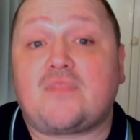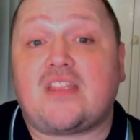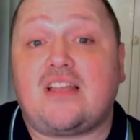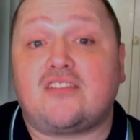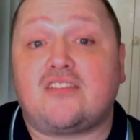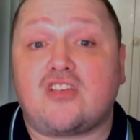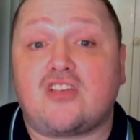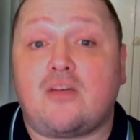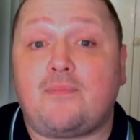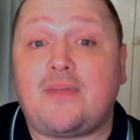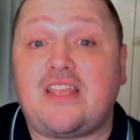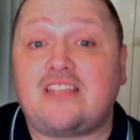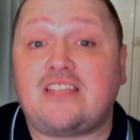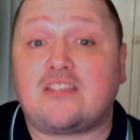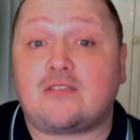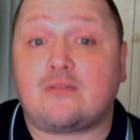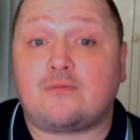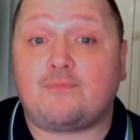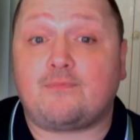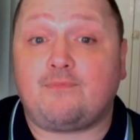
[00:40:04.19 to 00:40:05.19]
A top 8
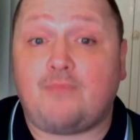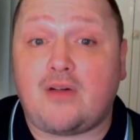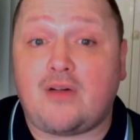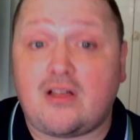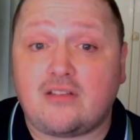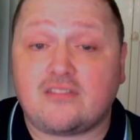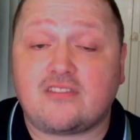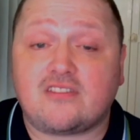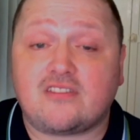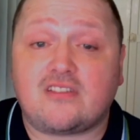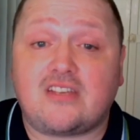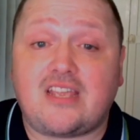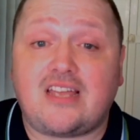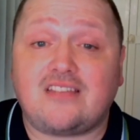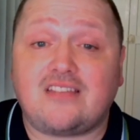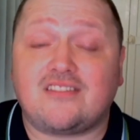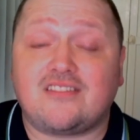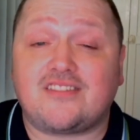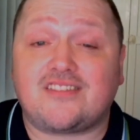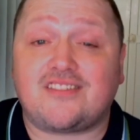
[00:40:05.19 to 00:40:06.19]
spot
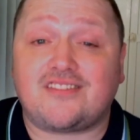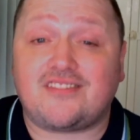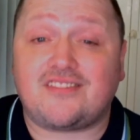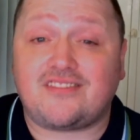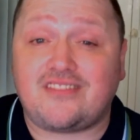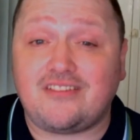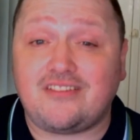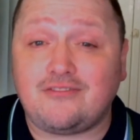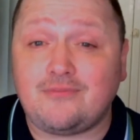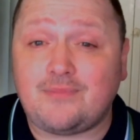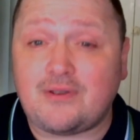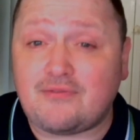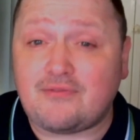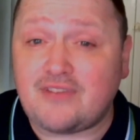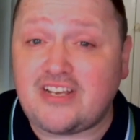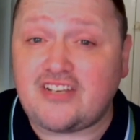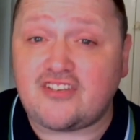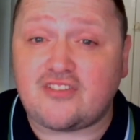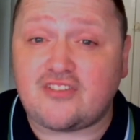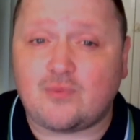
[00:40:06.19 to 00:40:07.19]
can still be
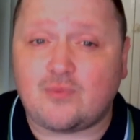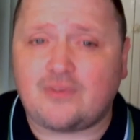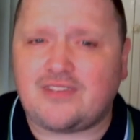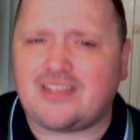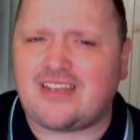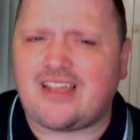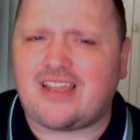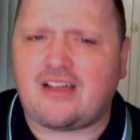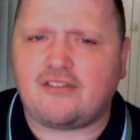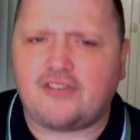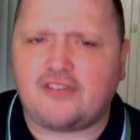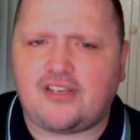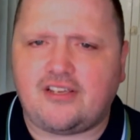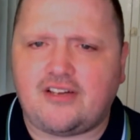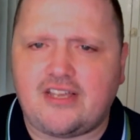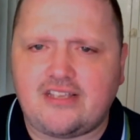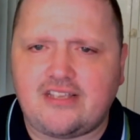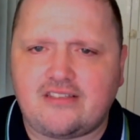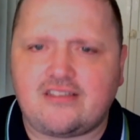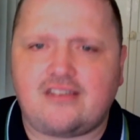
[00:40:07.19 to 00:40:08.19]
reached with a
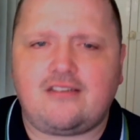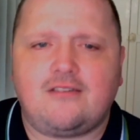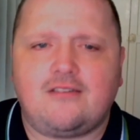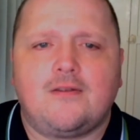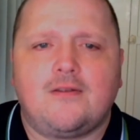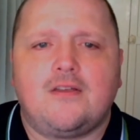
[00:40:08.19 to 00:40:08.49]
calculator